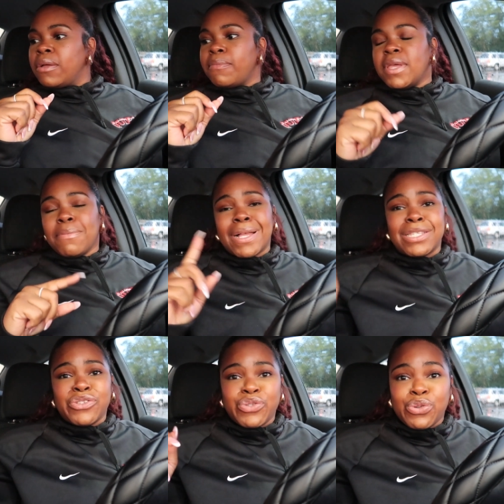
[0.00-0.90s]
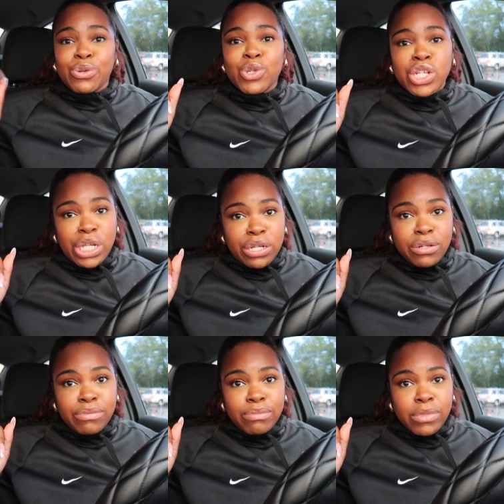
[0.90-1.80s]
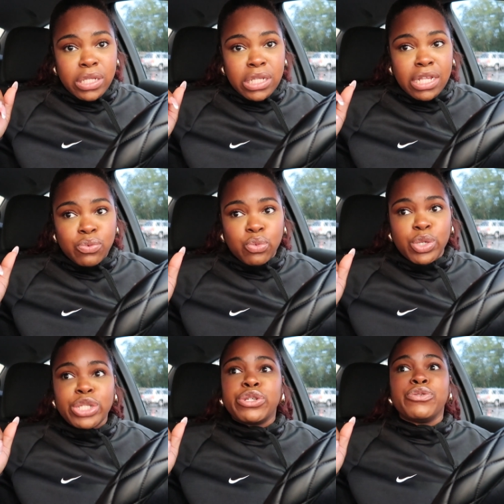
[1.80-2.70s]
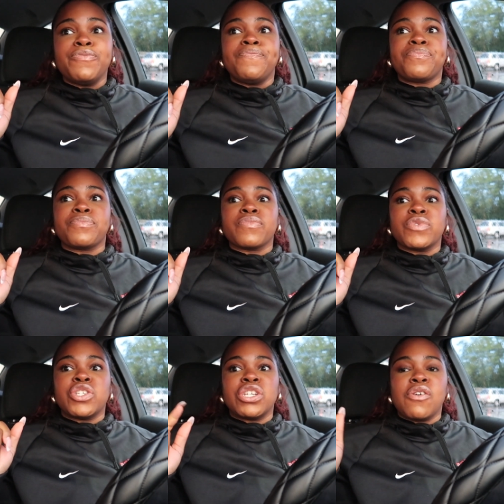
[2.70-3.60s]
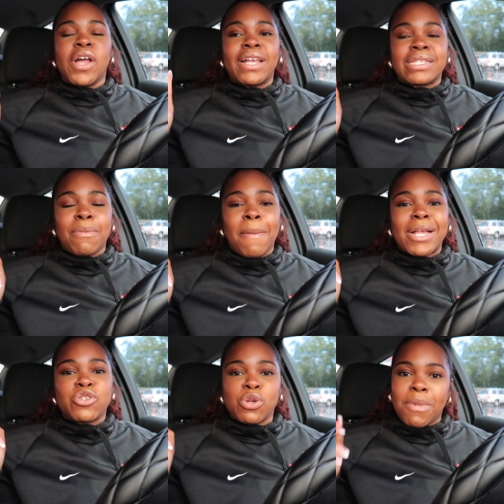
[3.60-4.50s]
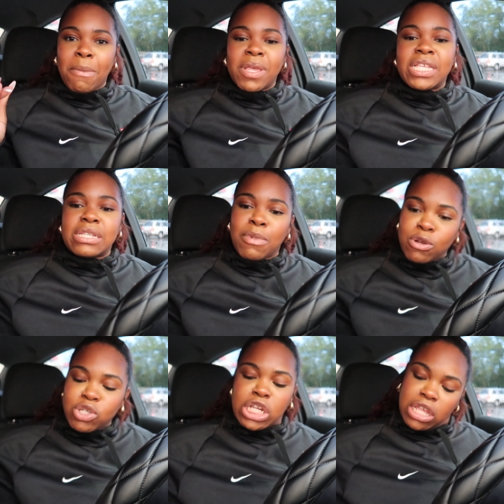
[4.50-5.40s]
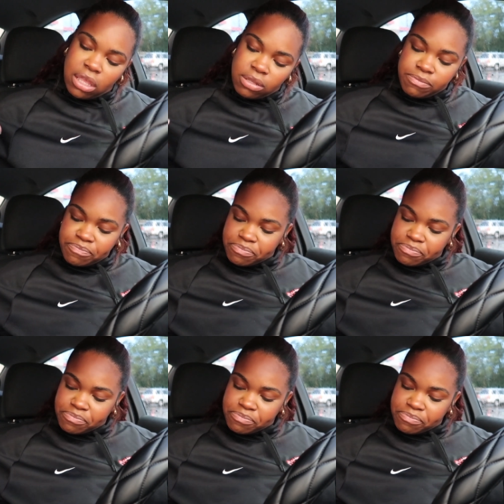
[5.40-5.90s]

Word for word: Me and my sister gonna share because that's what we do. She gonna have some of my shrimp. I'm gonna eat some of her chicken.